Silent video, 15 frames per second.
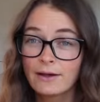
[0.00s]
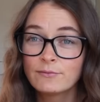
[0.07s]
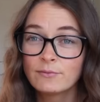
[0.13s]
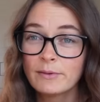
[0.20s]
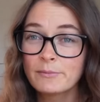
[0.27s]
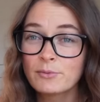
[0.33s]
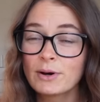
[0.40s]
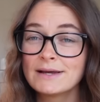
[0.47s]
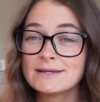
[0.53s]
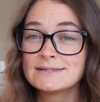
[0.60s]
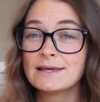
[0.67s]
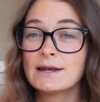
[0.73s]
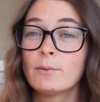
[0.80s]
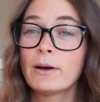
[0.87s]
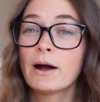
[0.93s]
And remember what I
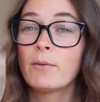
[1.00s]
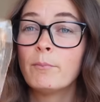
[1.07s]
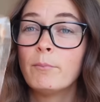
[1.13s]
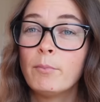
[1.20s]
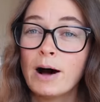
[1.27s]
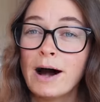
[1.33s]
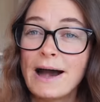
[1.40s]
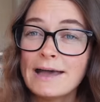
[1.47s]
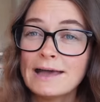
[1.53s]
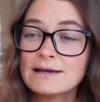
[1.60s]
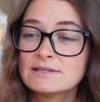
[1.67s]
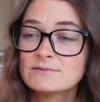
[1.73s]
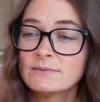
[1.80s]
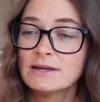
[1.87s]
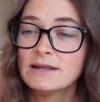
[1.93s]
said about buy
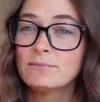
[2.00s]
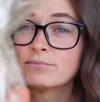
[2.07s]
as many